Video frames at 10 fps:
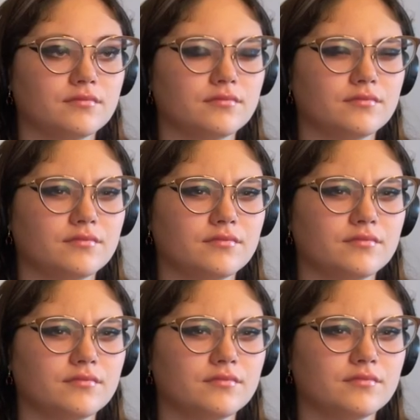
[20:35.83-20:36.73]

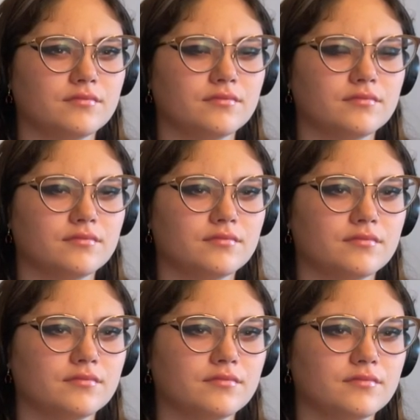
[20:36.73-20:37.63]

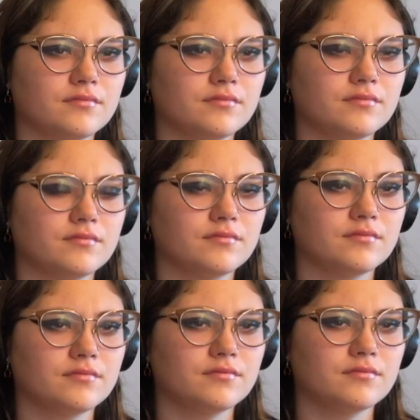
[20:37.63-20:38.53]

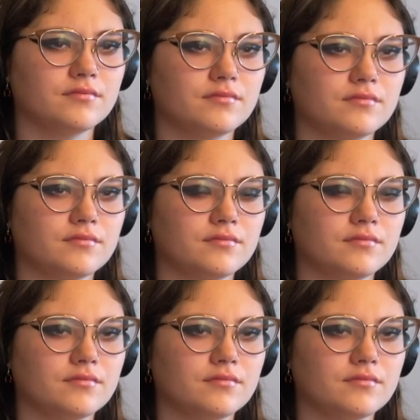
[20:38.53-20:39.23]
This person isn't speaking.